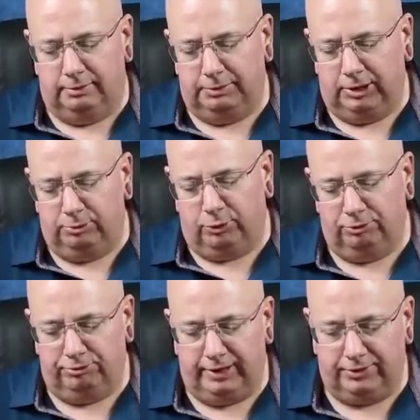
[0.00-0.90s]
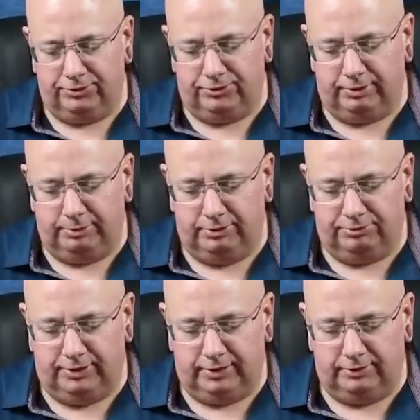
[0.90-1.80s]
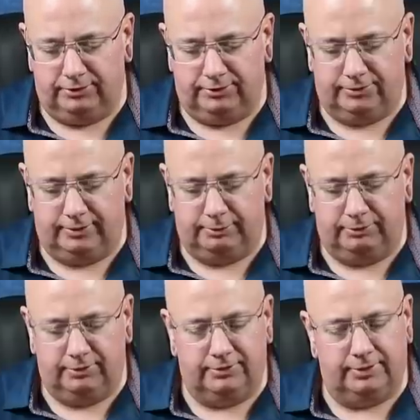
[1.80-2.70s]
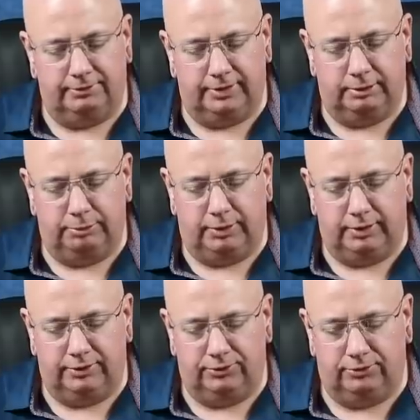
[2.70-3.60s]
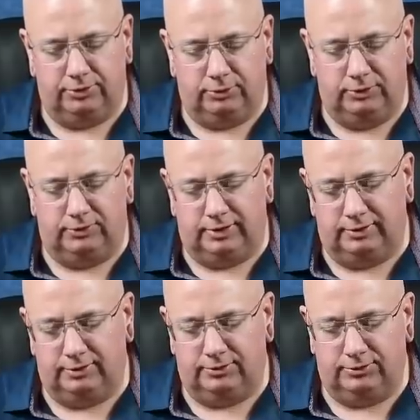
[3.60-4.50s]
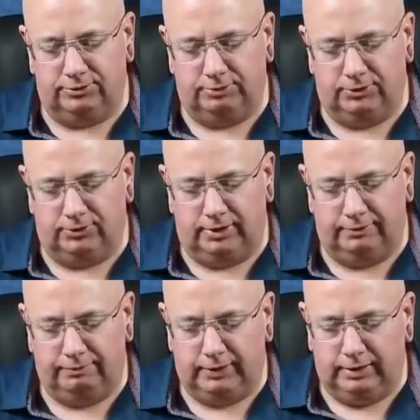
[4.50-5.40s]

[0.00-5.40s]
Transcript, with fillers: many important factors, namely the fact that some of these heavenly bodies are increasing in distance from the sun.